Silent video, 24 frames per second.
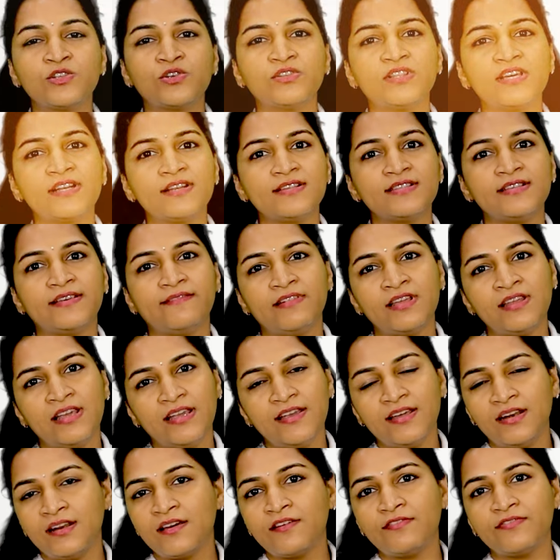So there is
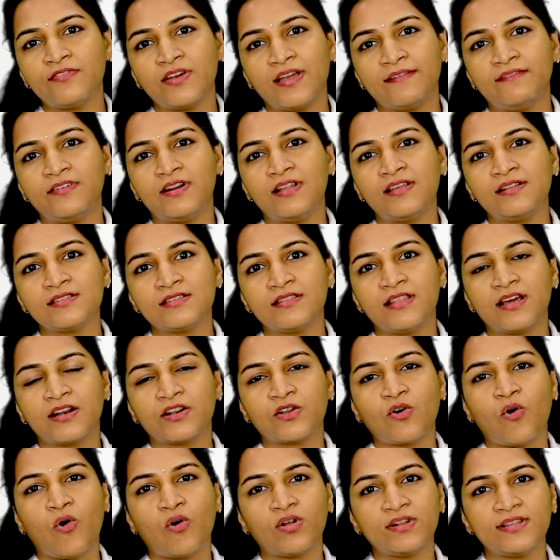enough evidence
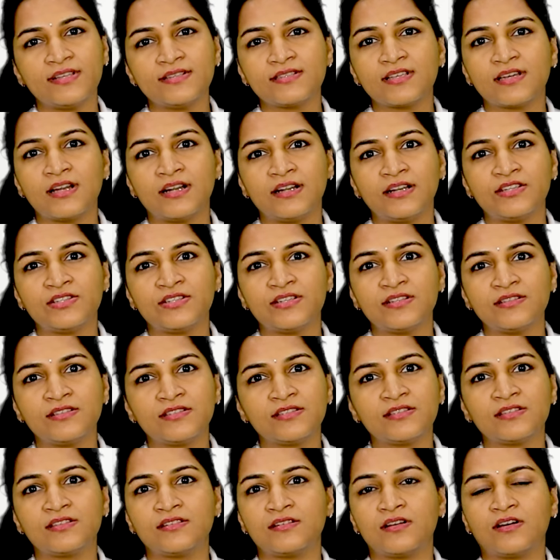that all these
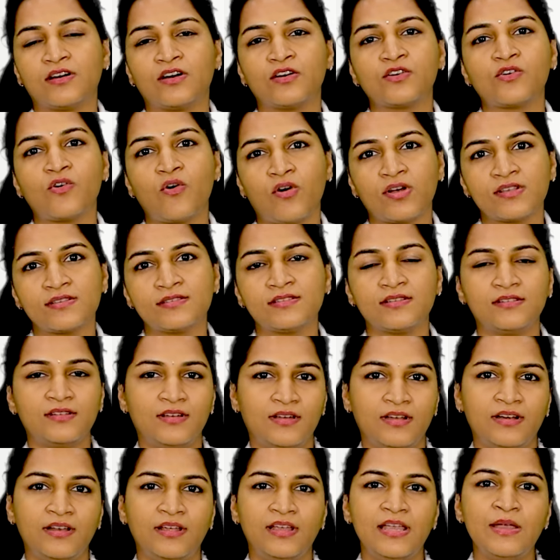conditions cause
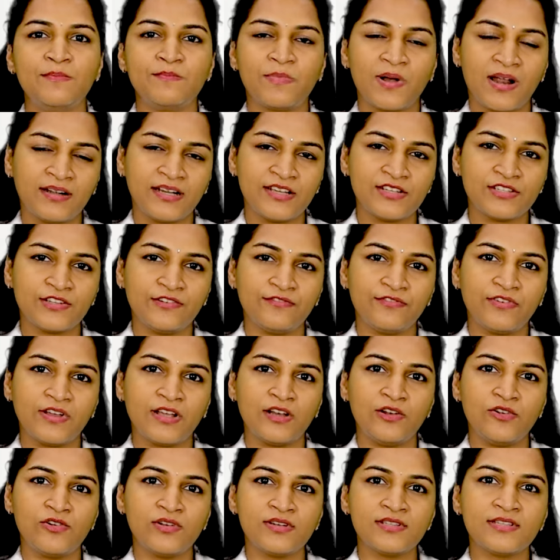implantation
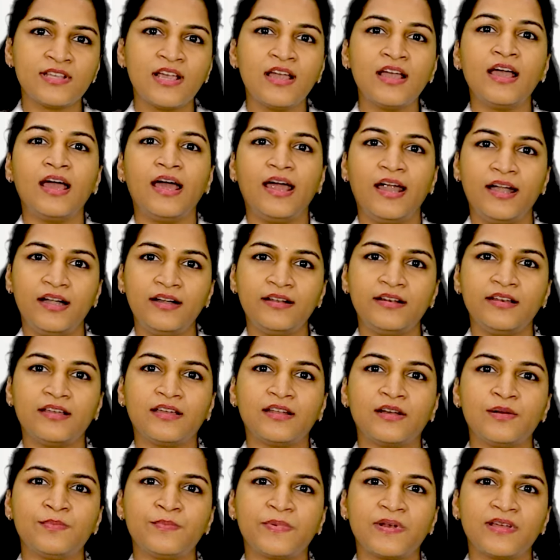failures and
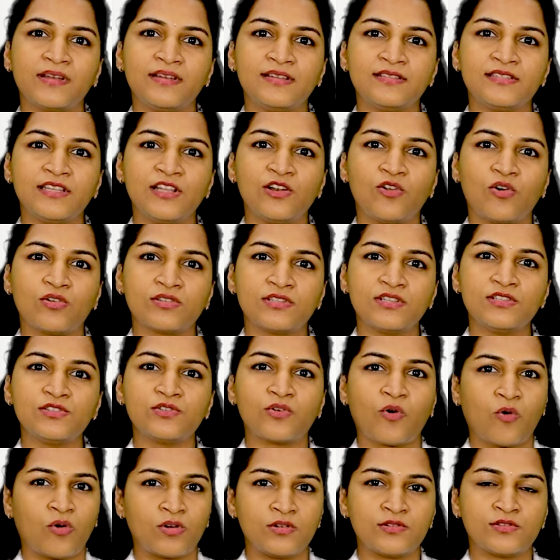recurrent pregnancy losses
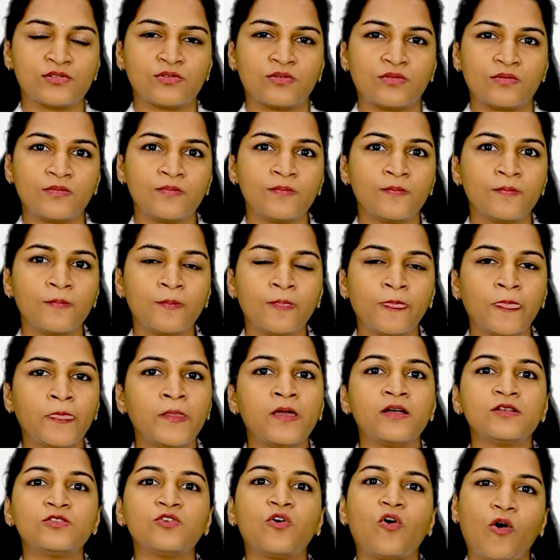also.
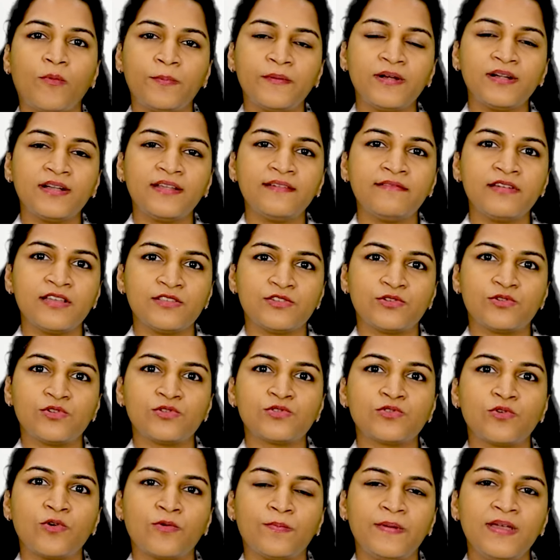So operative
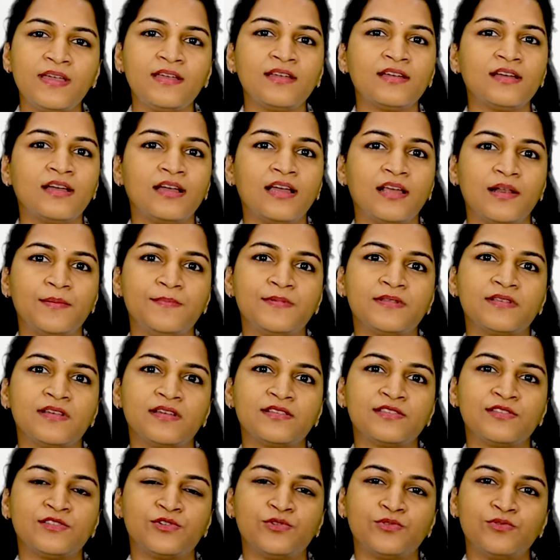hysteroscopy helps
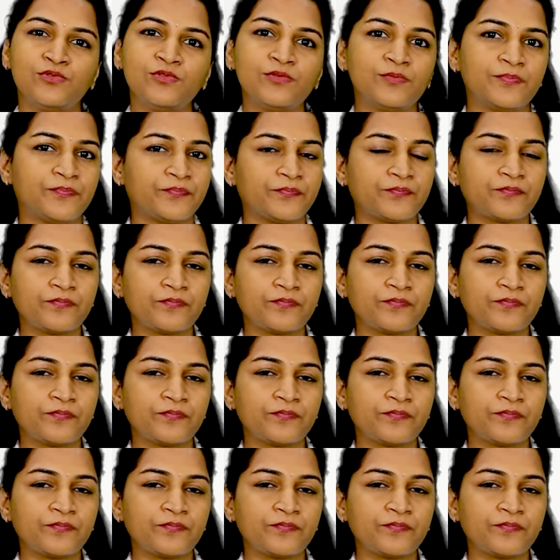us to